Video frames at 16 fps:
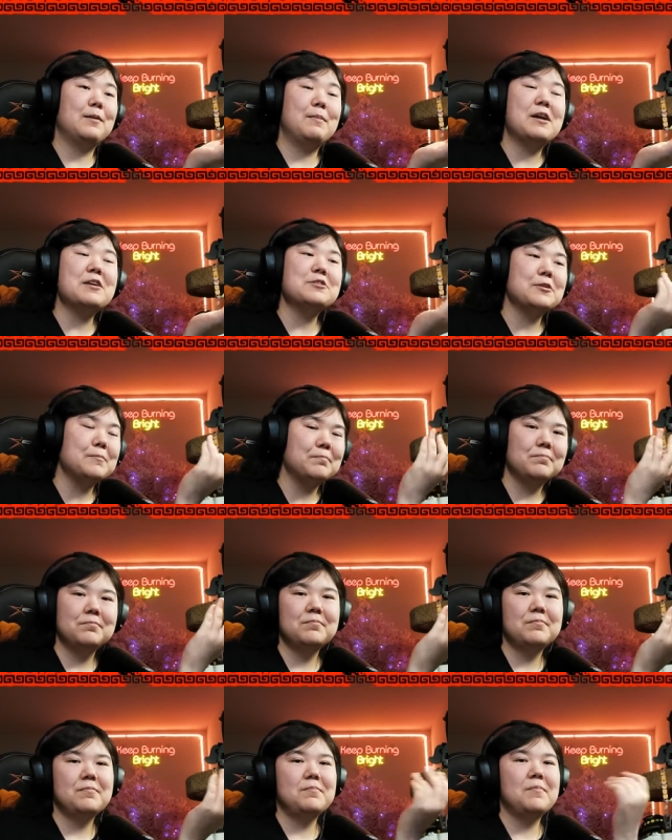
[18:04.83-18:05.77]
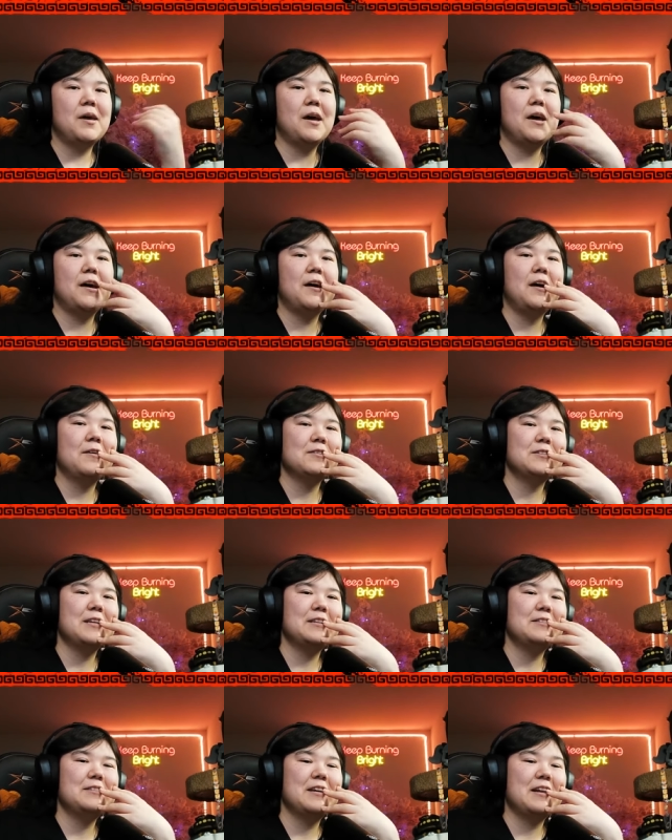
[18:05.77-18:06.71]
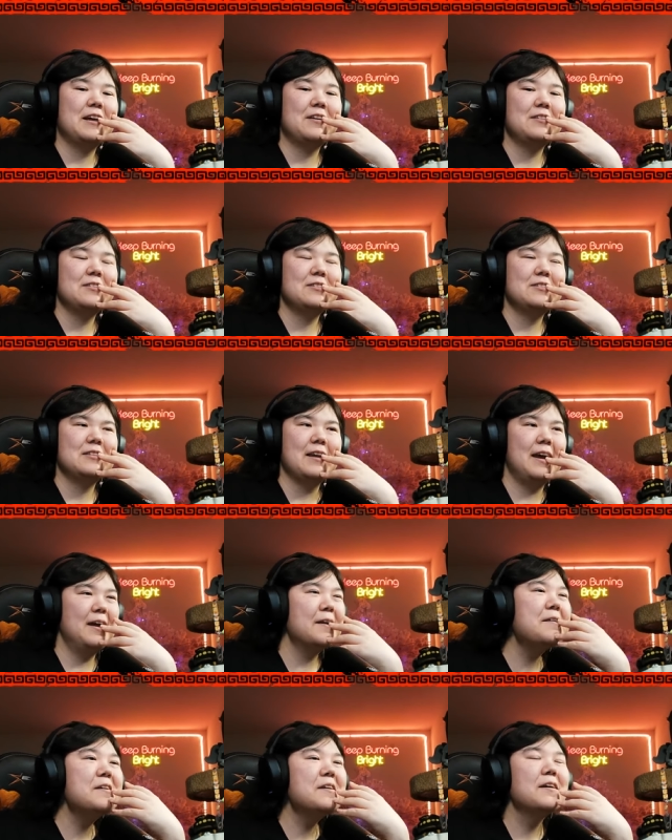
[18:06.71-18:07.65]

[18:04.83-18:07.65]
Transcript: animation, I would say 10 out of 10.